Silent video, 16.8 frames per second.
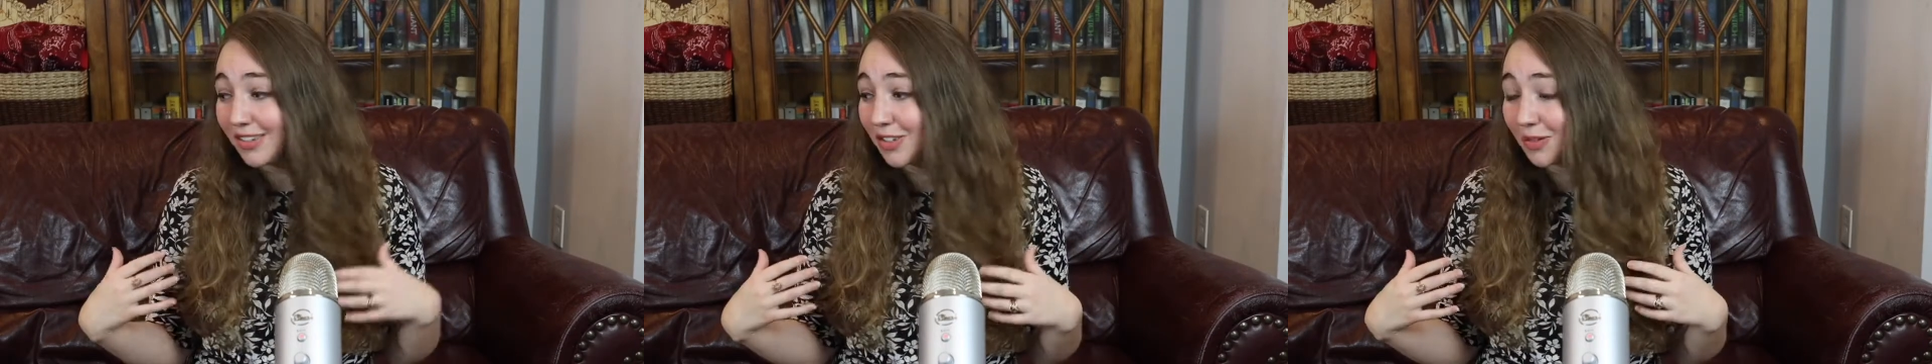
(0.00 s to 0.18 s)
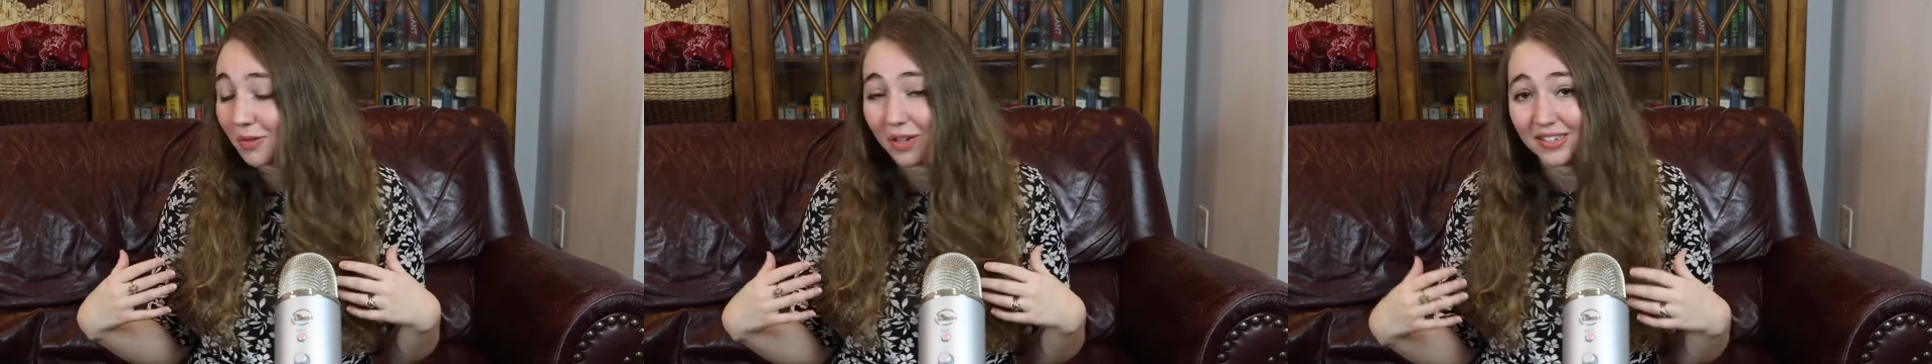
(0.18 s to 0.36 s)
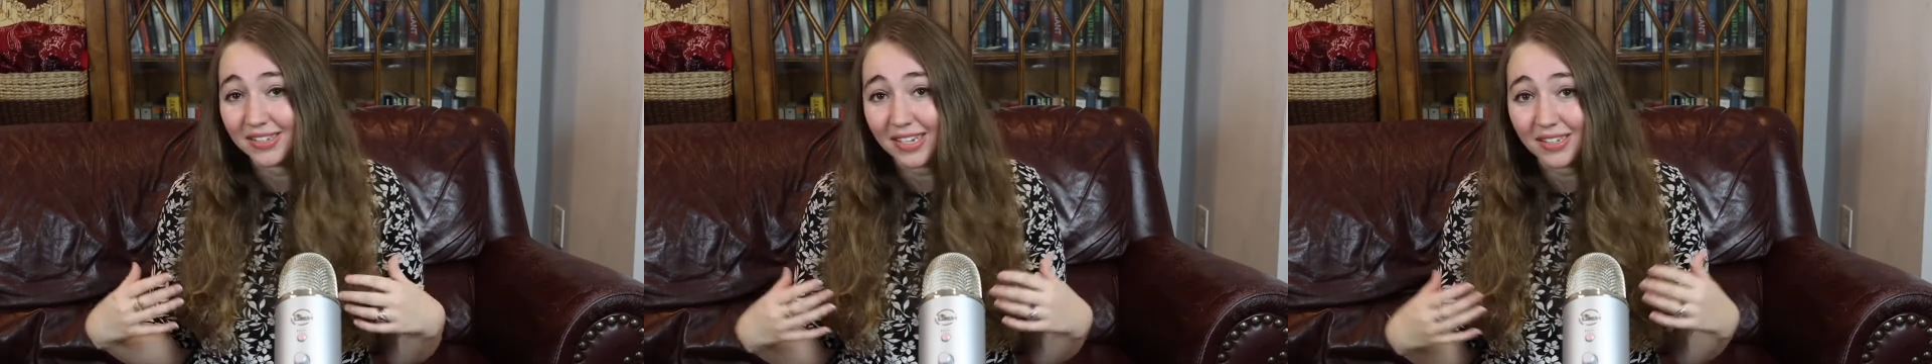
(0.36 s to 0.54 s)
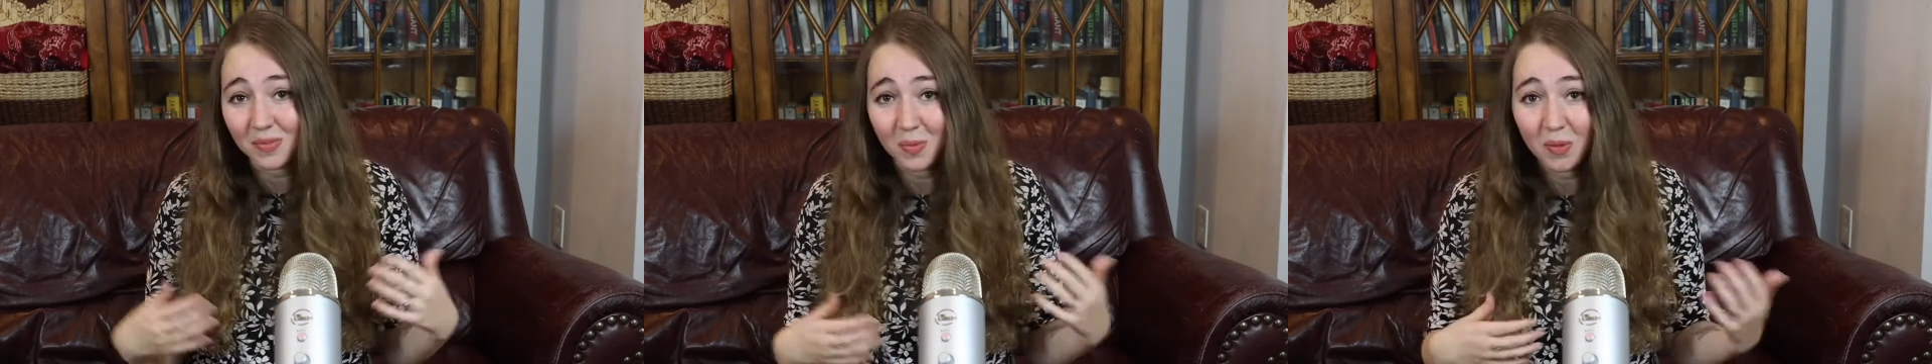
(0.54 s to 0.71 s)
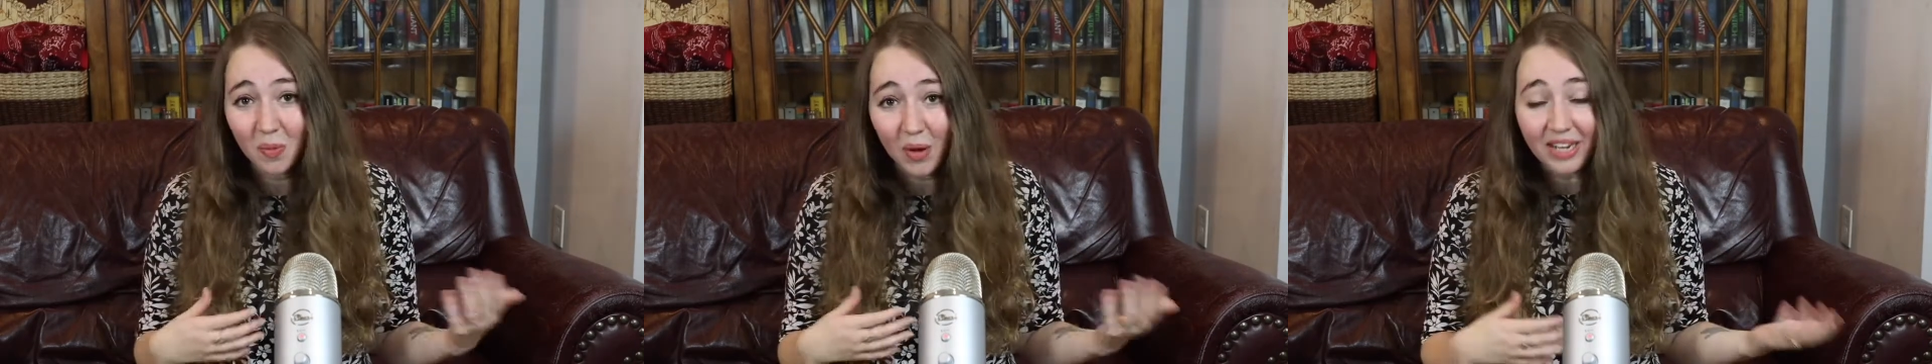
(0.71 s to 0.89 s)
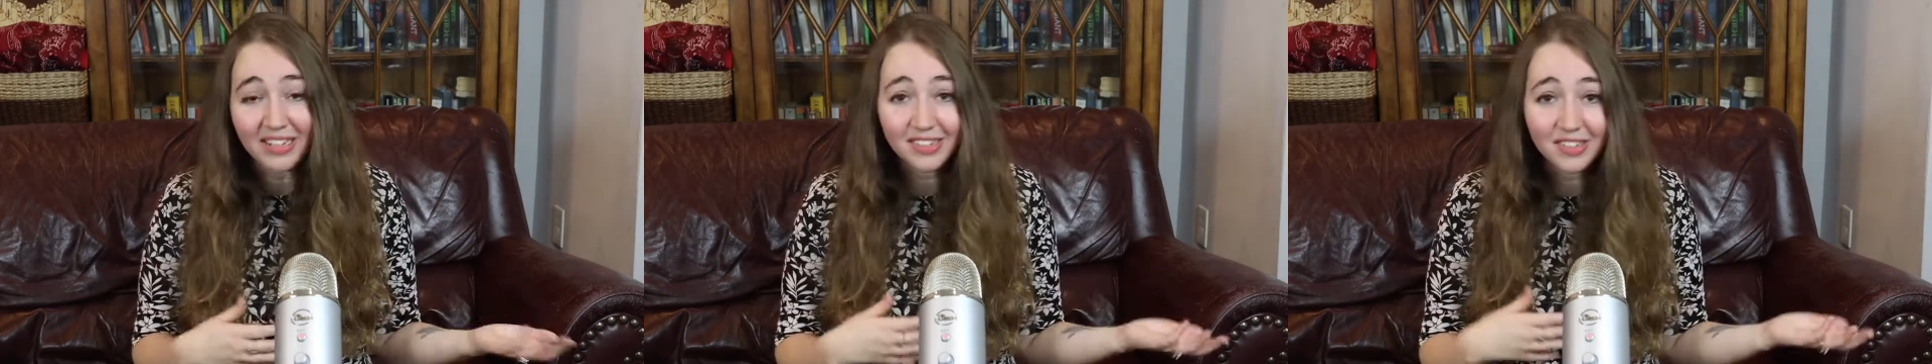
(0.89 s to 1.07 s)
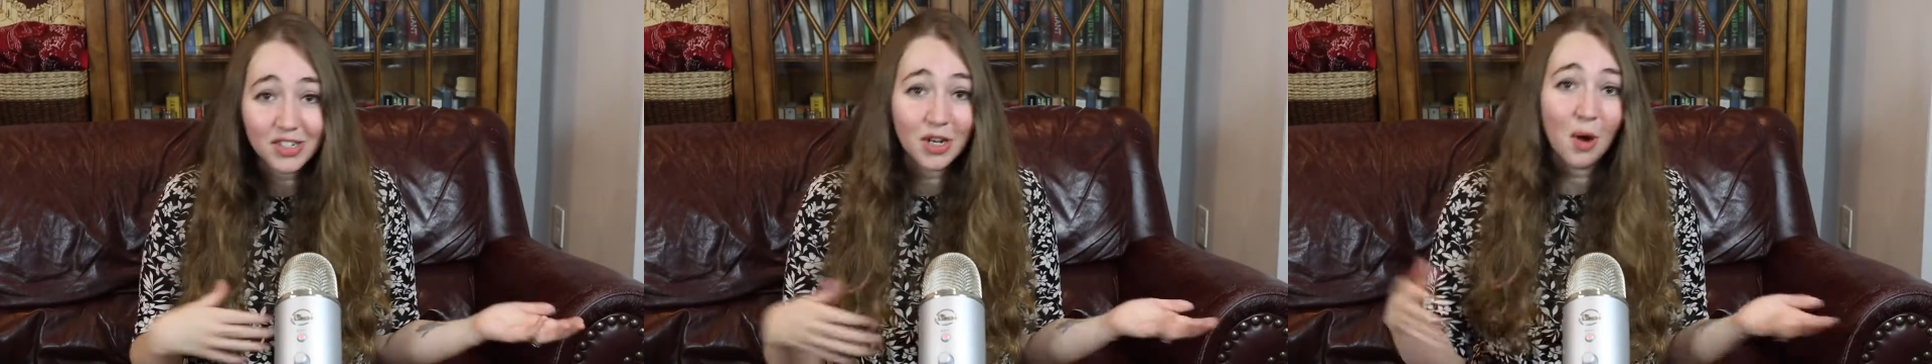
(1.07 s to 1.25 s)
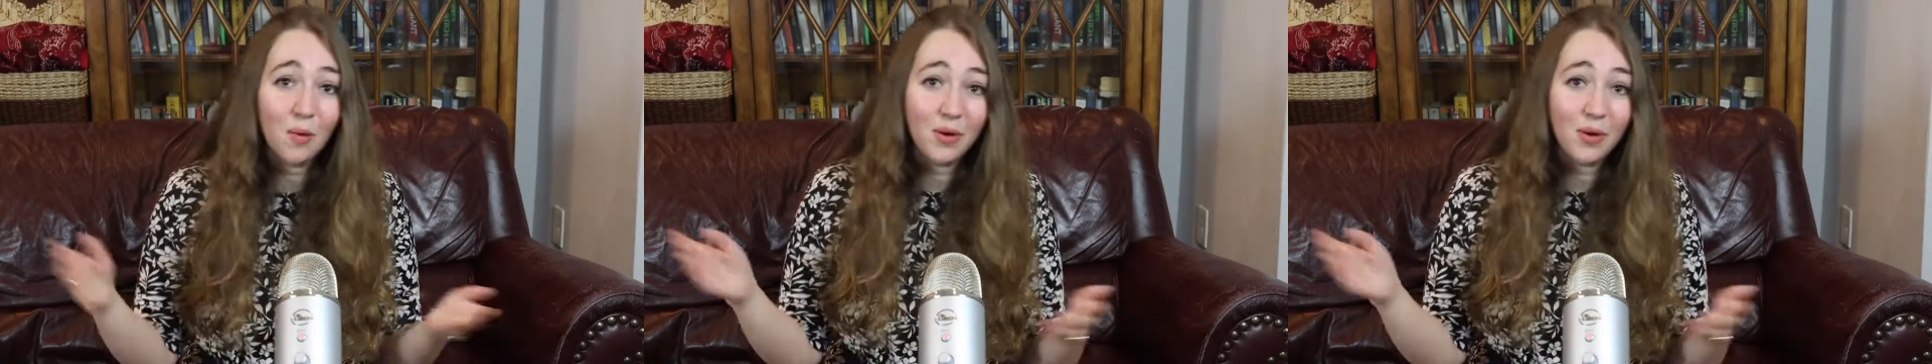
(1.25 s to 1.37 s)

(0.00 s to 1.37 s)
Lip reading: to us as we waited to go